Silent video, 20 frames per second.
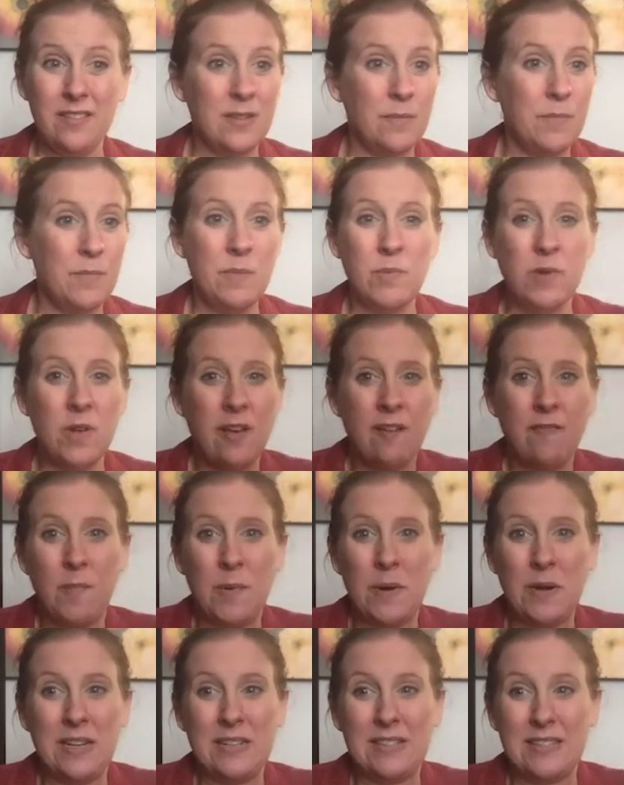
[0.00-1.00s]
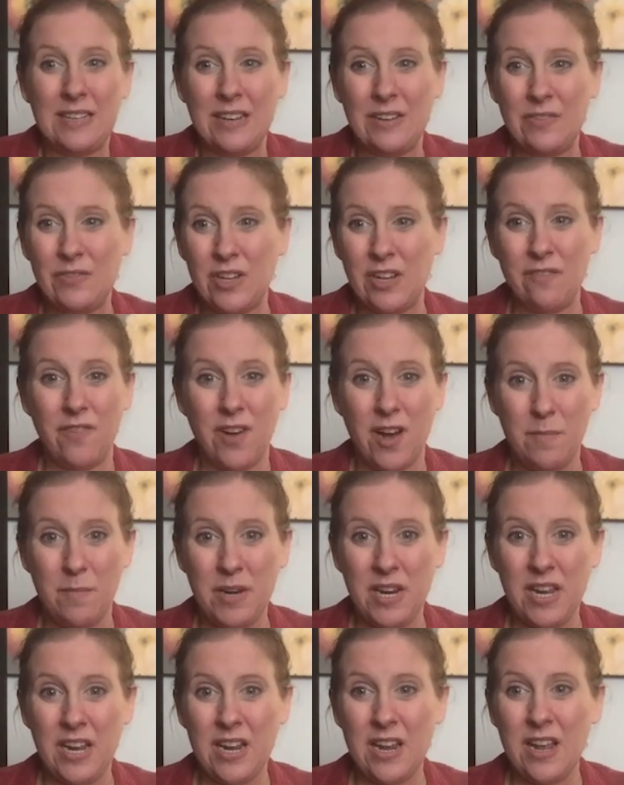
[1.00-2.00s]
Some people have pretty significant
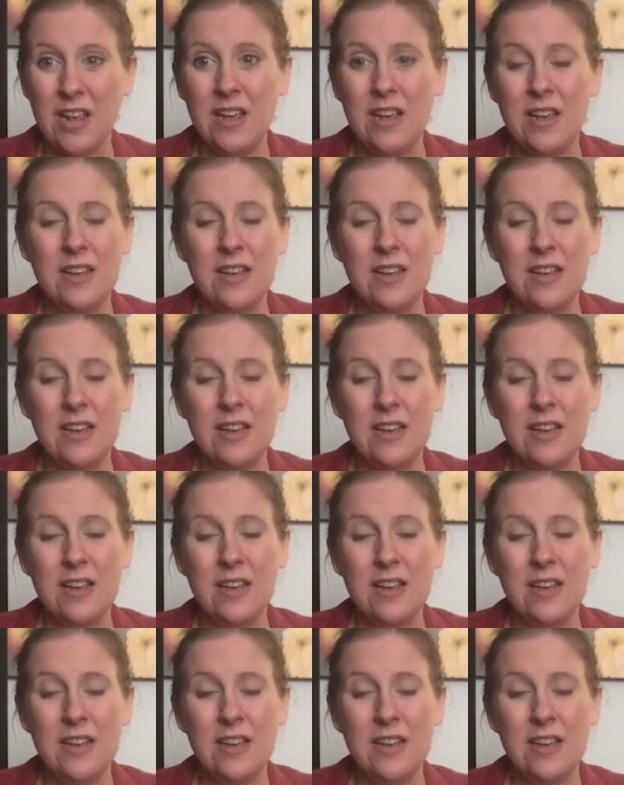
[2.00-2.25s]
vomiting.